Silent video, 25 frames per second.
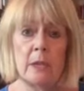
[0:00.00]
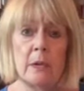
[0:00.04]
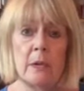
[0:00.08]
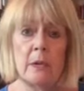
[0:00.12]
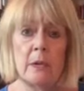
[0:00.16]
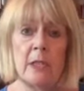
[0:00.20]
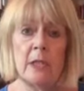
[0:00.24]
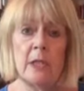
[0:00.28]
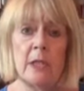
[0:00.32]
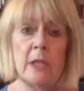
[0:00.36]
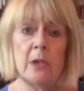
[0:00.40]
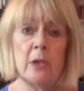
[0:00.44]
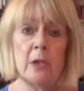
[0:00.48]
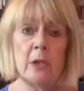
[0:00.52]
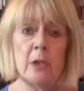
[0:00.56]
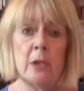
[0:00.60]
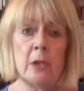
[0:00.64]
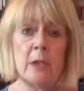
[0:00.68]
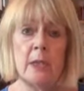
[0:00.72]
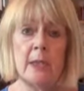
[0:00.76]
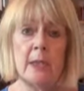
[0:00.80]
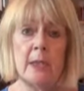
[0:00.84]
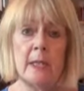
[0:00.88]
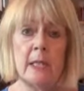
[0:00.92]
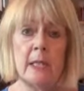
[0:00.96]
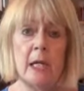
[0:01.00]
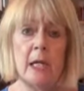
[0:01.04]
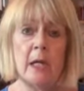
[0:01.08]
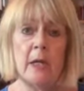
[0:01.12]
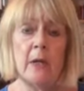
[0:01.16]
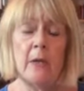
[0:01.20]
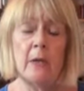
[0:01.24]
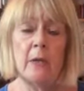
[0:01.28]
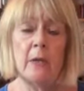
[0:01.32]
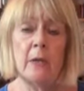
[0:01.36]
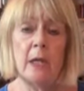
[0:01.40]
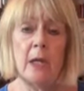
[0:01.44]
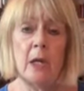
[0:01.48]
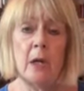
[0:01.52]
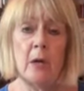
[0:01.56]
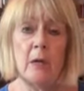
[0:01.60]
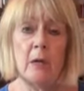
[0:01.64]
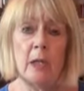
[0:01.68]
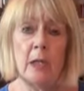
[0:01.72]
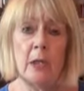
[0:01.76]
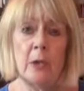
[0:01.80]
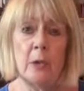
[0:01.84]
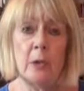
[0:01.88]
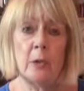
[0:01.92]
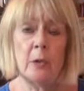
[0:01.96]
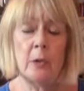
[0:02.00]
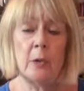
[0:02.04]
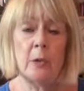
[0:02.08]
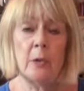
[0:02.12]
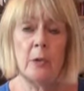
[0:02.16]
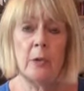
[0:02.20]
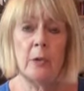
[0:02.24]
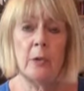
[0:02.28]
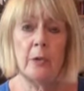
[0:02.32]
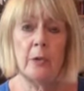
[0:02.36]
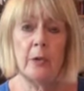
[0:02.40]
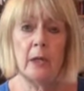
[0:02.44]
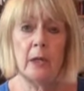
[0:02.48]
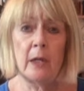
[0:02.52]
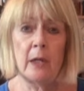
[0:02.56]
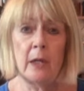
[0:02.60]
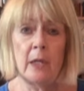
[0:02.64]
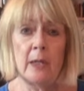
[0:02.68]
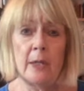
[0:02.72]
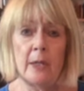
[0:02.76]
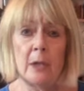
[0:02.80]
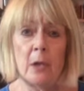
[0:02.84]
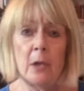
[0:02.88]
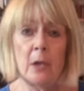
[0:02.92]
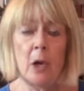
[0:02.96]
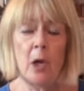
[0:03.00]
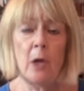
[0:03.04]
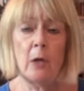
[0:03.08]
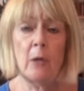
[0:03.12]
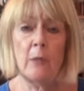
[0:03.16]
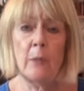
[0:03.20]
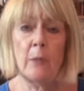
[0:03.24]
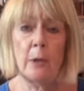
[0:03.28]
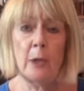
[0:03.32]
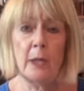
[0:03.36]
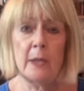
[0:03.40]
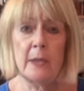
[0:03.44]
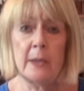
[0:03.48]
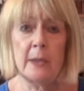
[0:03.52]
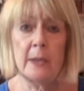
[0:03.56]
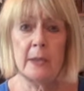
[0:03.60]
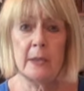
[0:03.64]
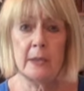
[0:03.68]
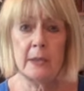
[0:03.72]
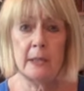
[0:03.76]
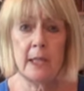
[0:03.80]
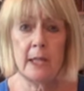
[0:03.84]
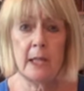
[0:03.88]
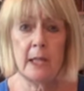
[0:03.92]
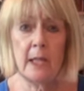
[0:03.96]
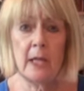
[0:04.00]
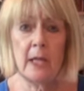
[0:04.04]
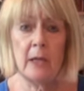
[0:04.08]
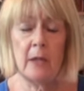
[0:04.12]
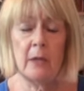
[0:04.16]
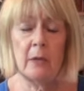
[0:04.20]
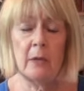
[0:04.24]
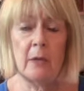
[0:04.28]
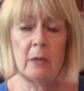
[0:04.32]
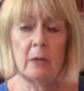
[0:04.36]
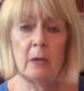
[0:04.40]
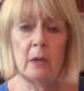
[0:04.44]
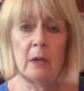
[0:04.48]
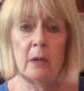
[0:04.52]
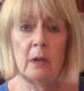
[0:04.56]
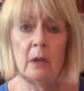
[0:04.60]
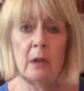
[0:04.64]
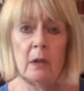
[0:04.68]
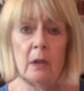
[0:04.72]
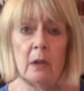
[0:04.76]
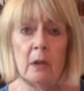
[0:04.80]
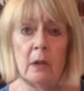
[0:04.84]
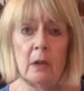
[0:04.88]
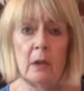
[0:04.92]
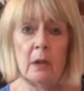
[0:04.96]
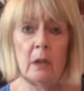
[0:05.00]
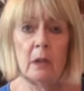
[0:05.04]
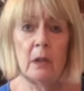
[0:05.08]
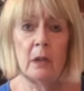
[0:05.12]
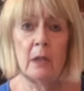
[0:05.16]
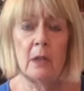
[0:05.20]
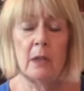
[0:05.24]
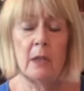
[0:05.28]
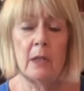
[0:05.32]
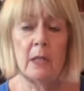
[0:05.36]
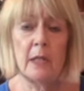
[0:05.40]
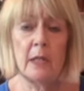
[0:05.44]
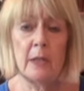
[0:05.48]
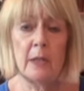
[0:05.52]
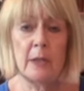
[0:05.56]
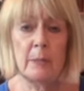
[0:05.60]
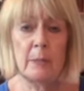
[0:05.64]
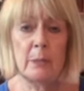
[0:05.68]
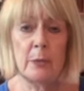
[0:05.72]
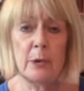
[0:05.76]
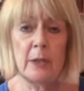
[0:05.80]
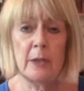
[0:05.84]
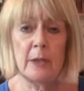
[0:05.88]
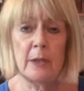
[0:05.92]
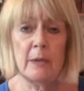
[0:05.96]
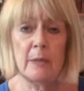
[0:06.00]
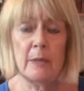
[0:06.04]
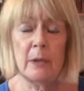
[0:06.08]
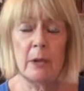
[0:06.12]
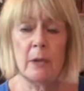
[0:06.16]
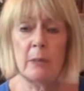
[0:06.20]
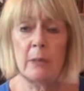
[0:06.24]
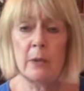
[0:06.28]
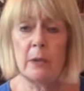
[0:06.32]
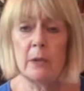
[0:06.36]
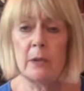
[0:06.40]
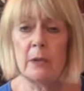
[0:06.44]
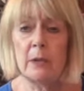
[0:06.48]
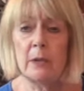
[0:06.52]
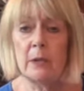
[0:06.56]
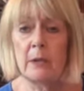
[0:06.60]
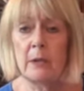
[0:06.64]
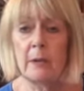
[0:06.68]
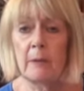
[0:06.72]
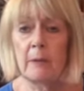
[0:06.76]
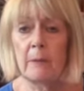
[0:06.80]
So is it true to say that the only truth is your own presence here in this present moment?